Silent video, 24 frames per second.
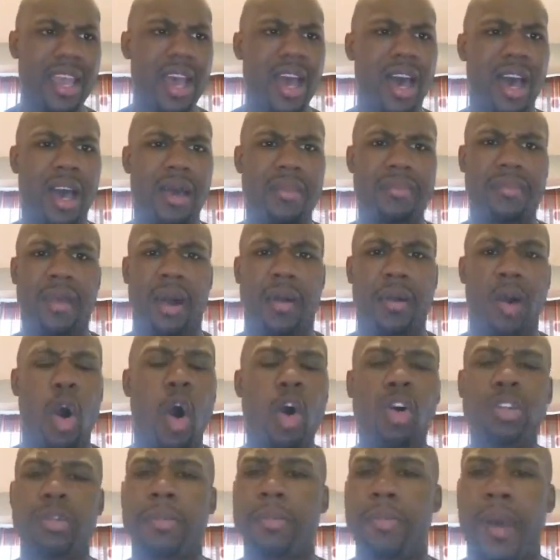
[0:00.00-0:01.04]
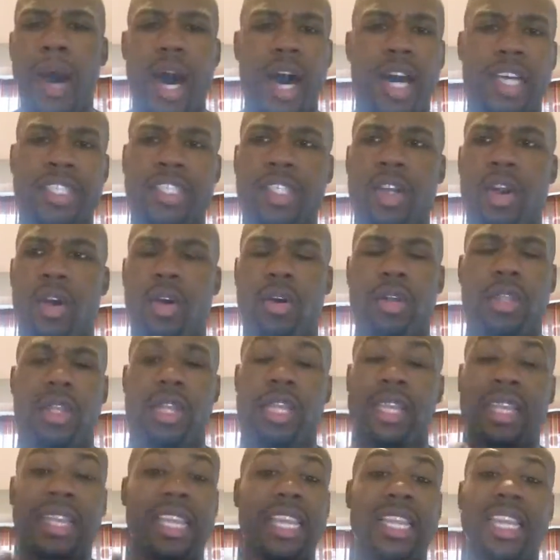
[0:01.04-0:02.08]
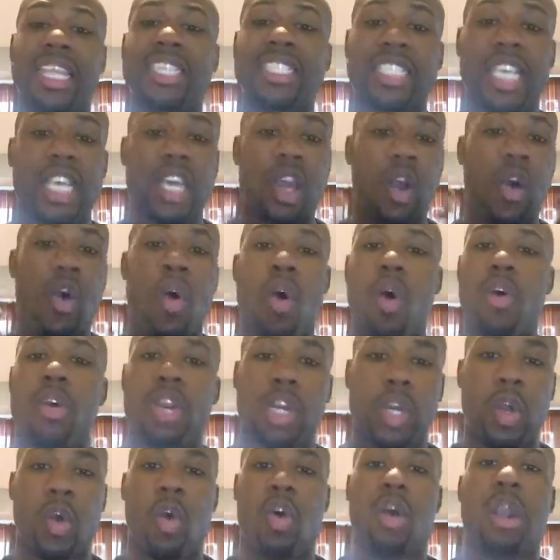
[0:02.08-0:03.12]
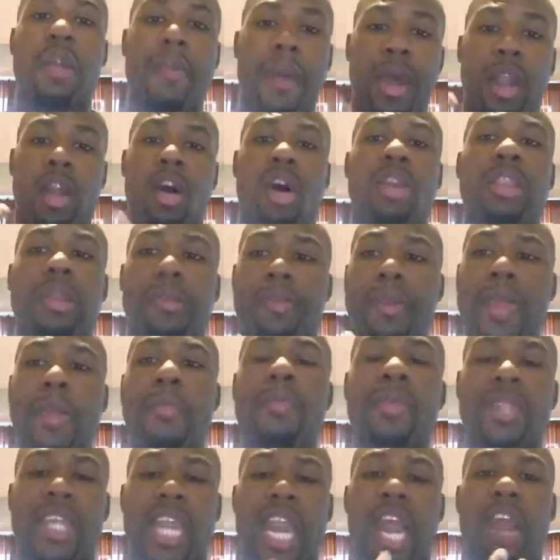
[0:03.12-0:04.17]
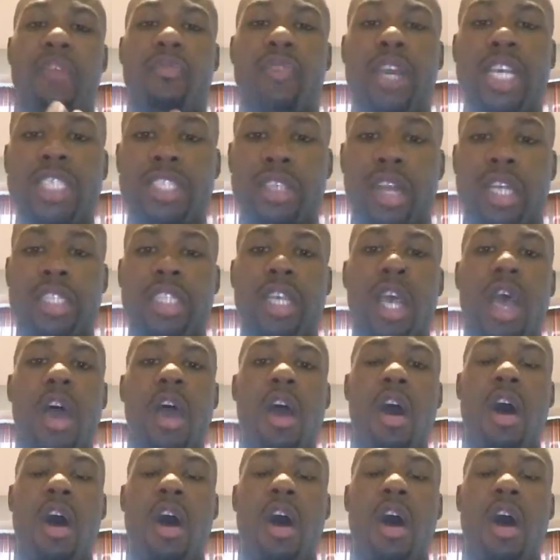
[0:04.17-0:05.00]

Holton Buggs, the list can go on and on about all the people that I research,